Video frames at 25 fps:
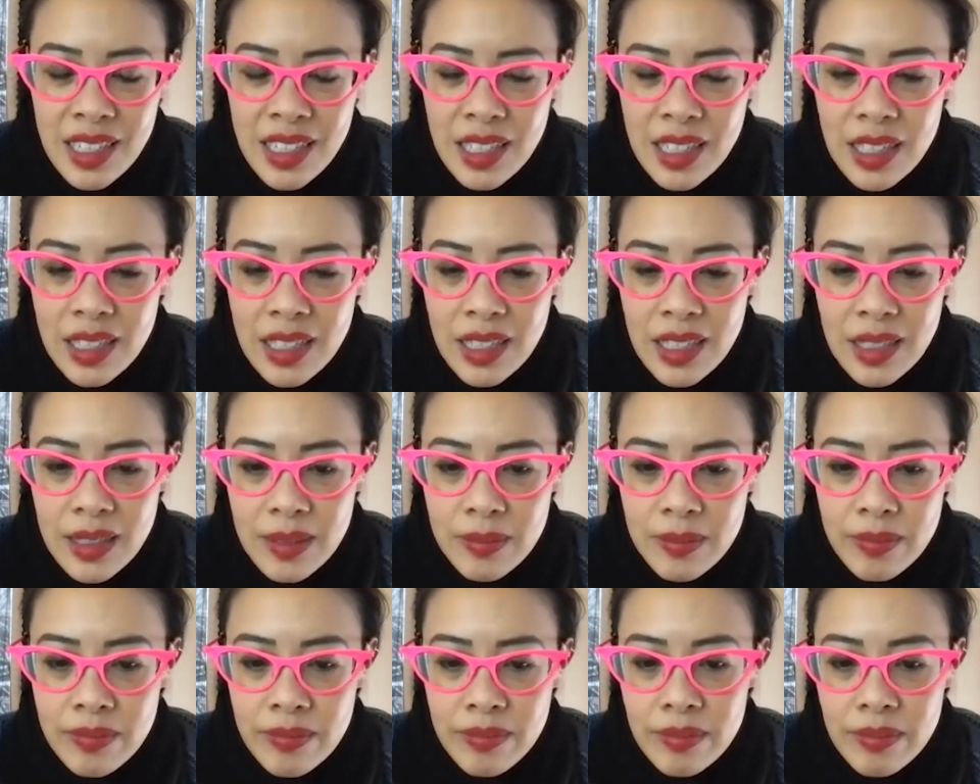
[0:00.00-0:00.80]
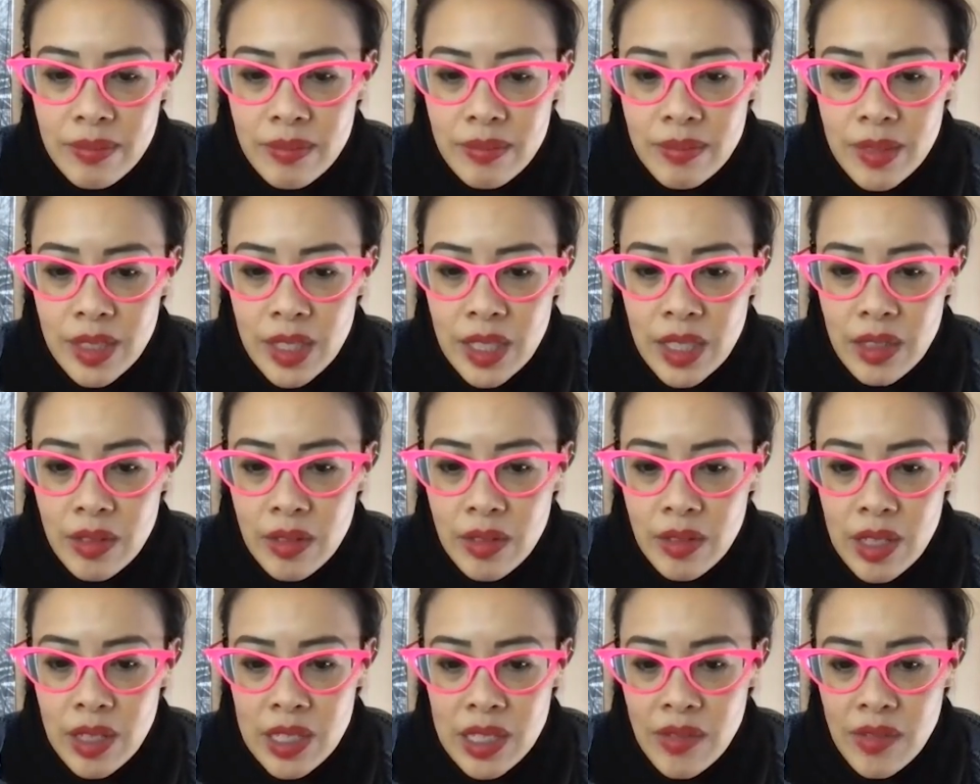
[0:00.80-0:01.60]
um, you know,
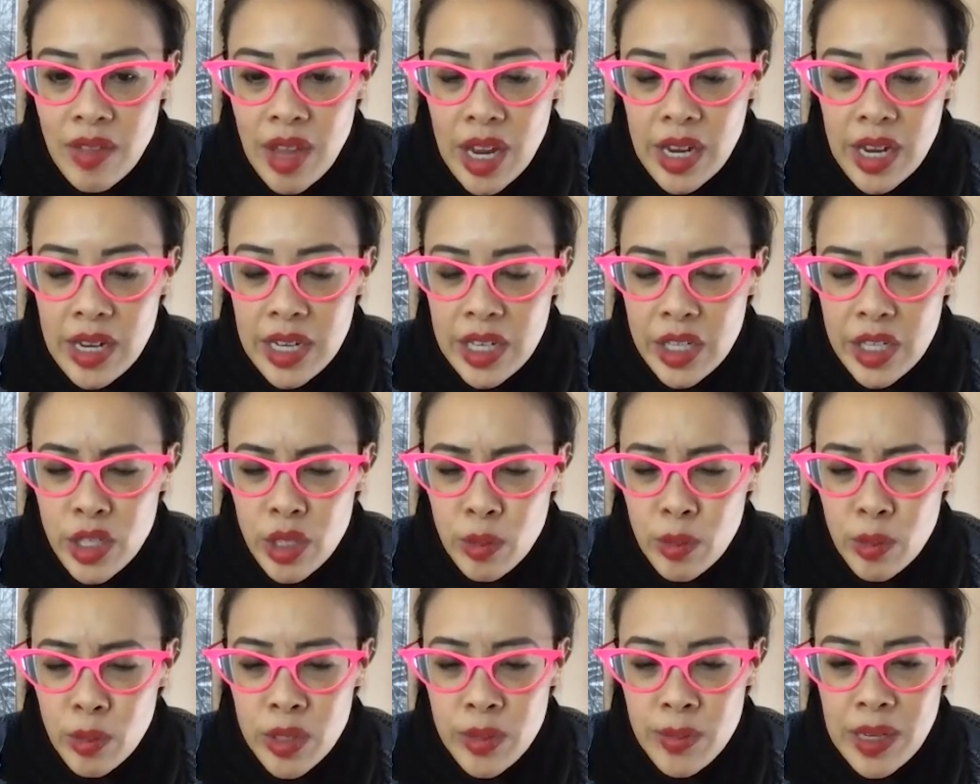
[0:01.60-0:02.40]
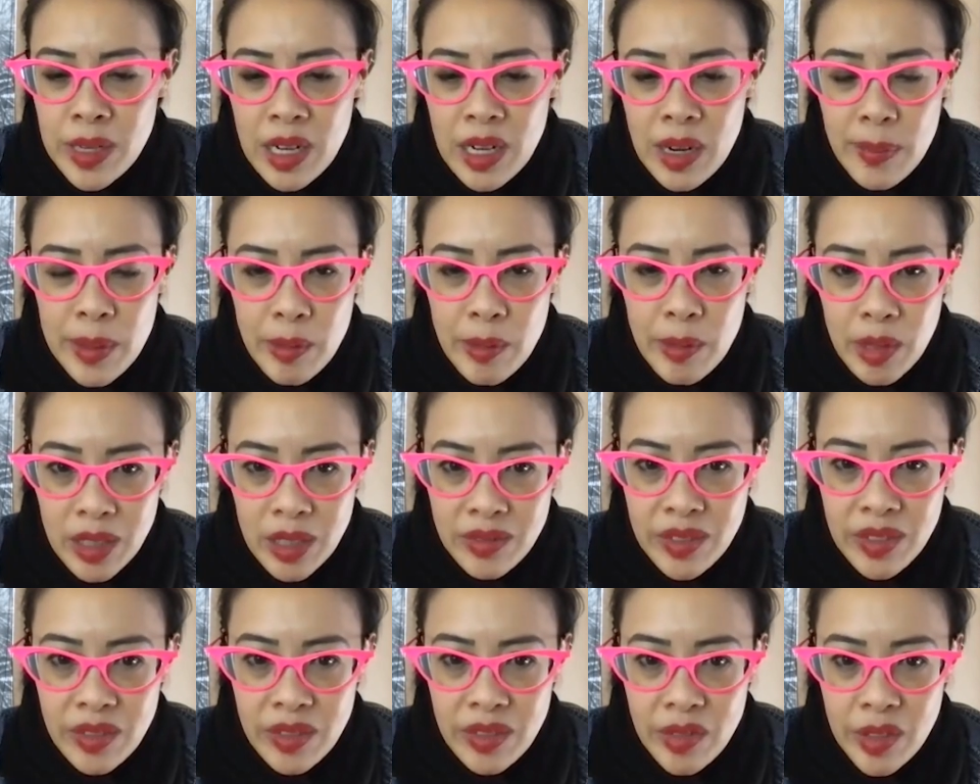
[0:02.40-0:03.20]
things of that nature, which may not be
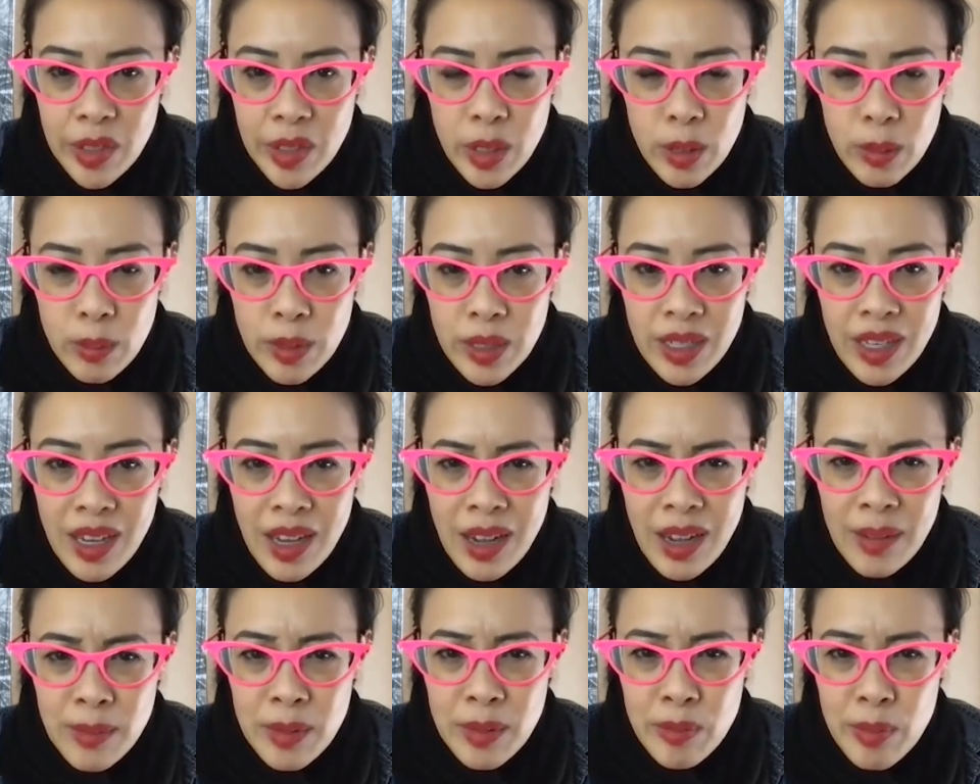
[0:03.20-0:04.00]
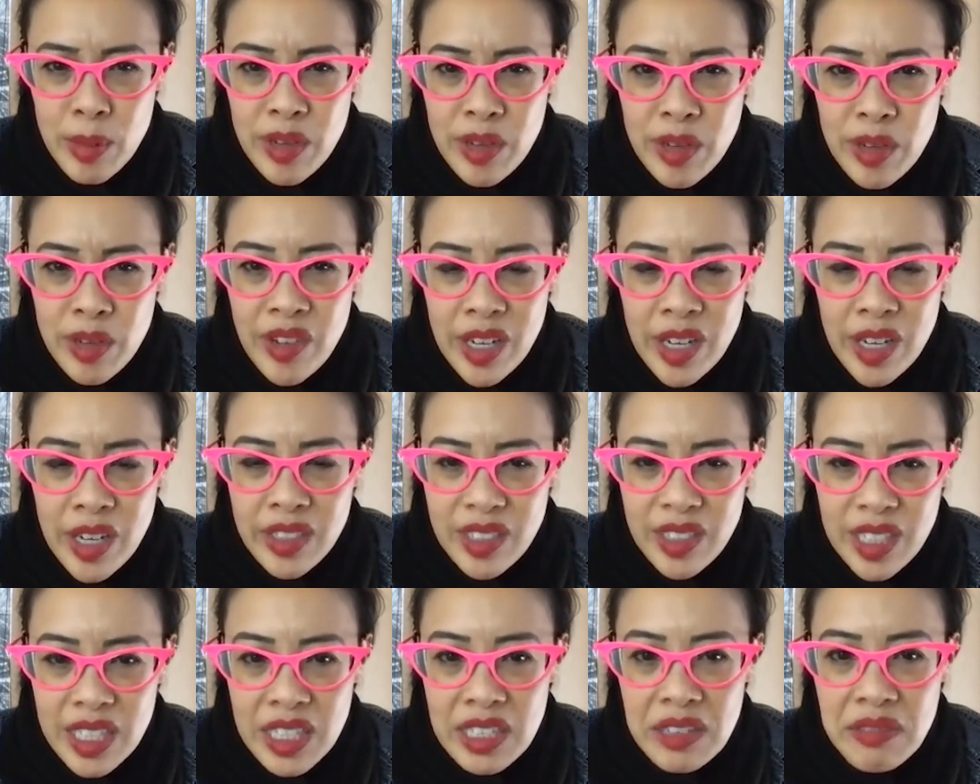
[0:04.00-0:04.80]
relevant for you. But yeah, I'm a big fan
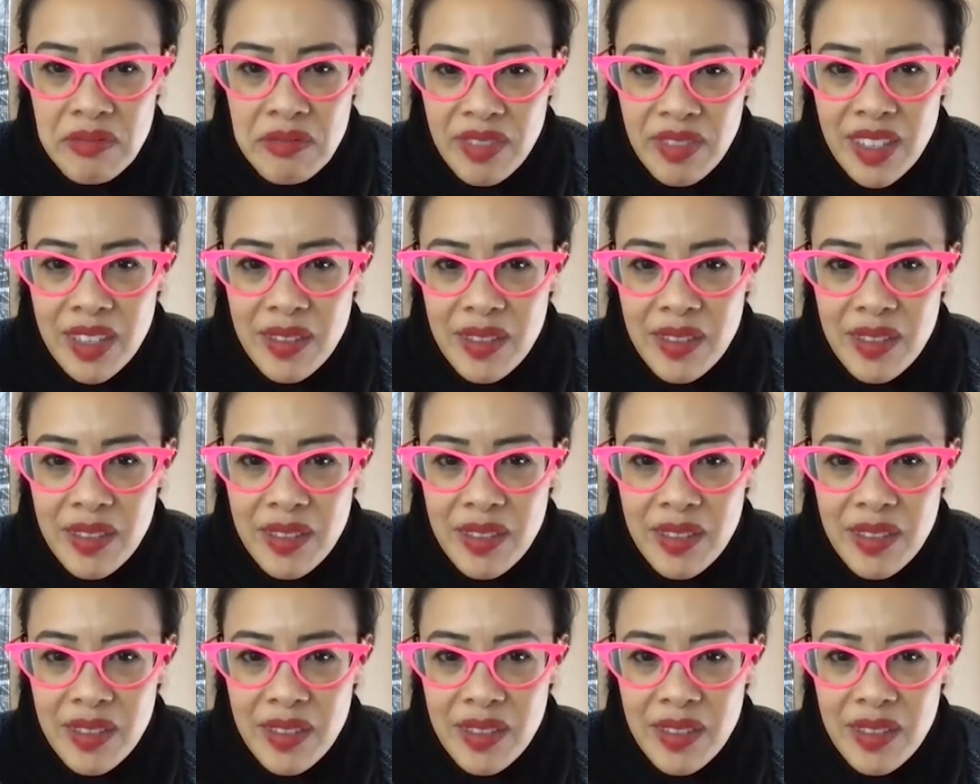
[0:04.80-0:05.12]
of like